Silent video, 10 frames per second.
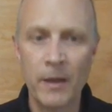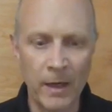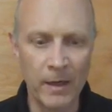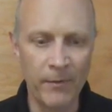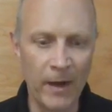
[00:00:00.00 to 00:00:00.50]

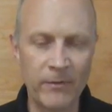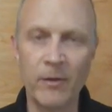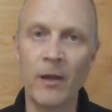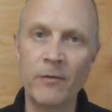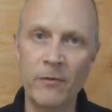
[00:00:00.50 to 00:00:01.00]
kind of adds a
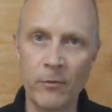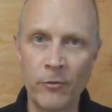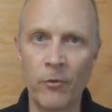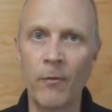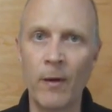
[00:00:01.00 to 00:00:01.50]
nice little
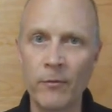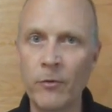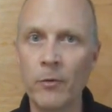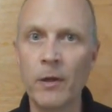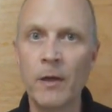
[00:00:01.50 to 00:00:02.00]
turnaround
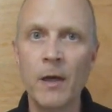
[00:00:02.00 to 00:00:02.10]
to it.